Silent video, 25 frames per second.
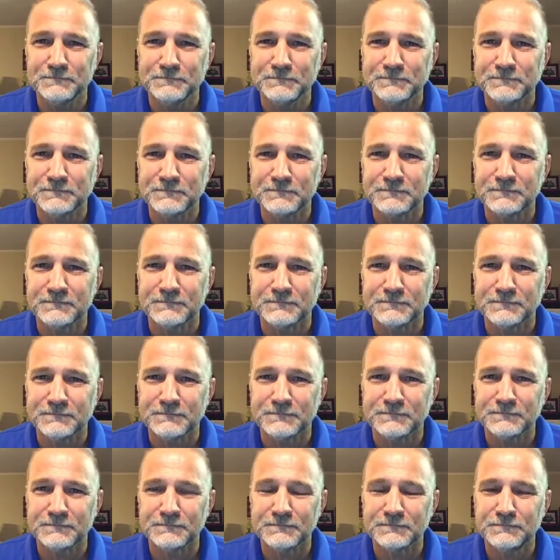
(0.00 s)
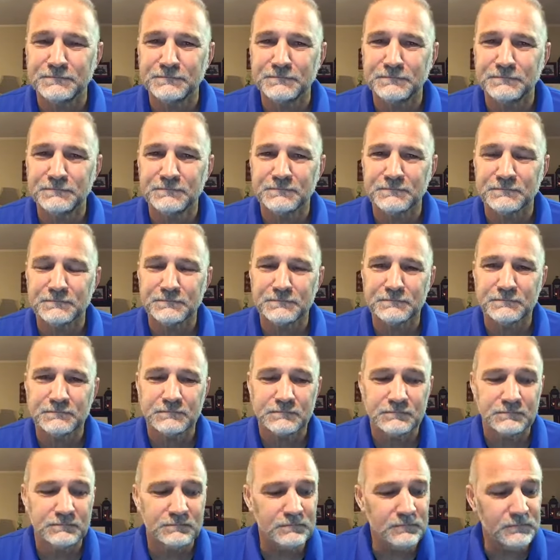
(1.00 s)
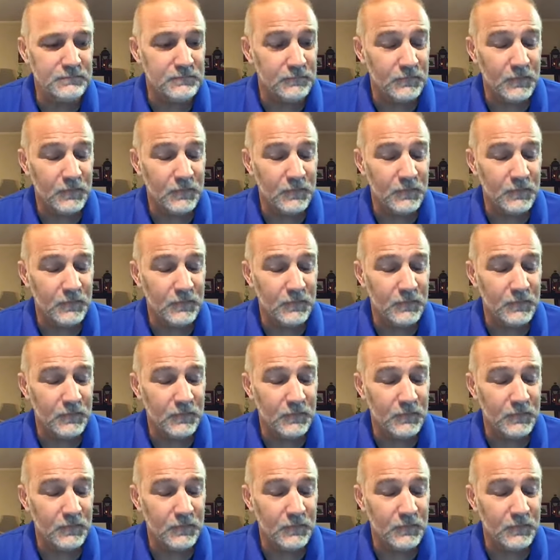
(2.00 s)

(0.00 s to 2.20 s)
Nobody speaks.